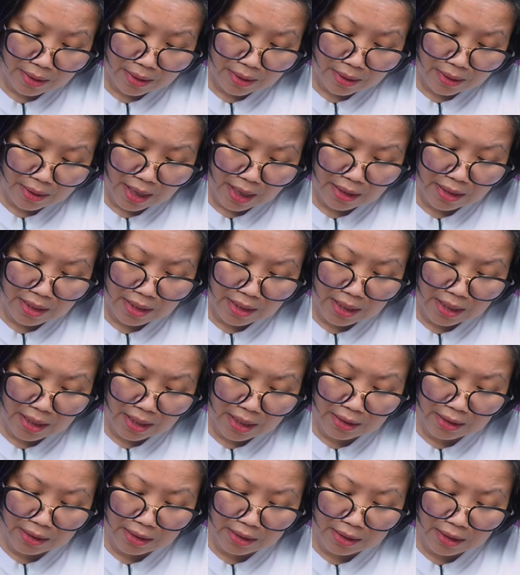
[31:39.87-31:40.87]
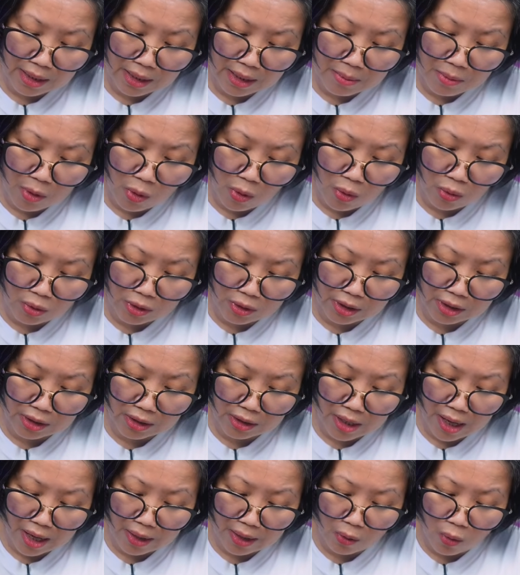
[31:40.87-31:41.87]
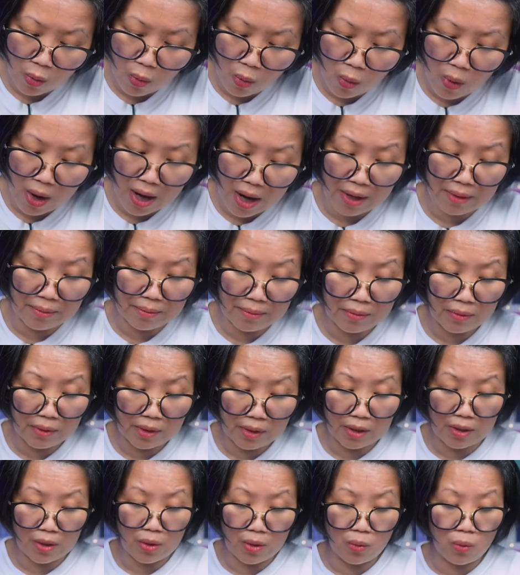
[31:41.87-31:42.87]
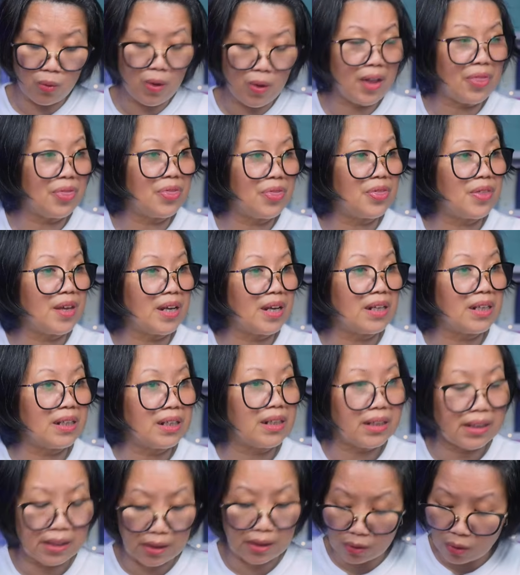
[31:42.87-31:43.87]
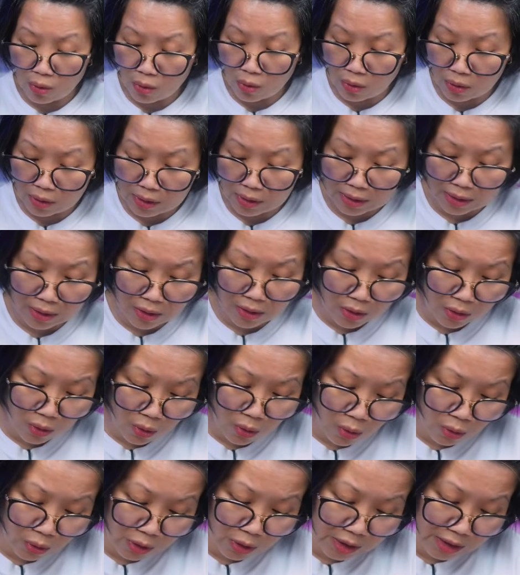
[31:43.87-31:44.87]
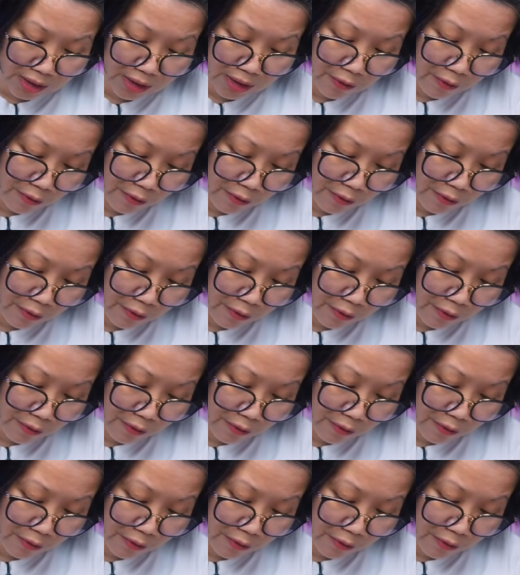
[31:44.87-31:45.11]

yeah, it doesn't seem all just like one, you know, one thickness, or it's not all just